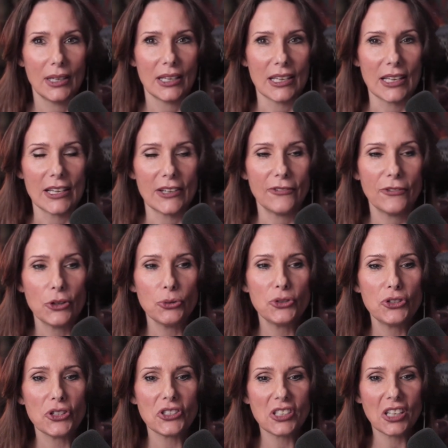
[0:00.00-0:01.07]
if you
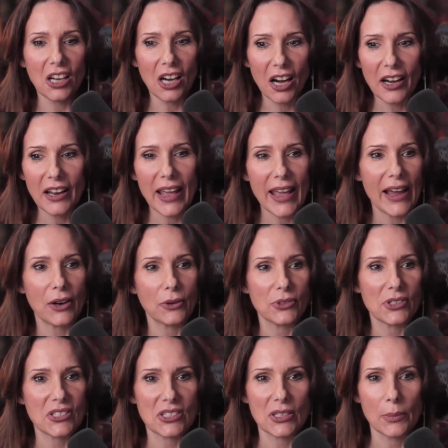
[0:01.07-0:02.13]
just cut out
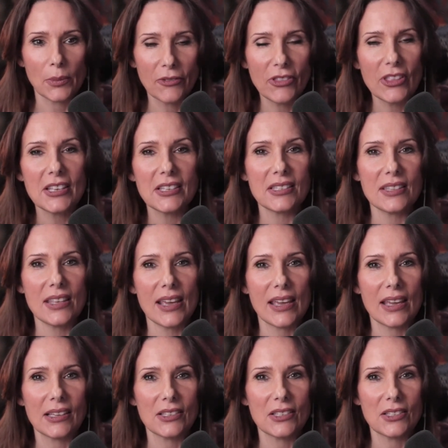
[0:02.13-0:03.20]
some of these
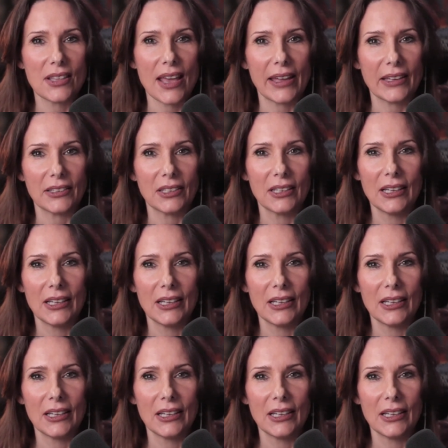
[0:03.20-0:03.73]
things that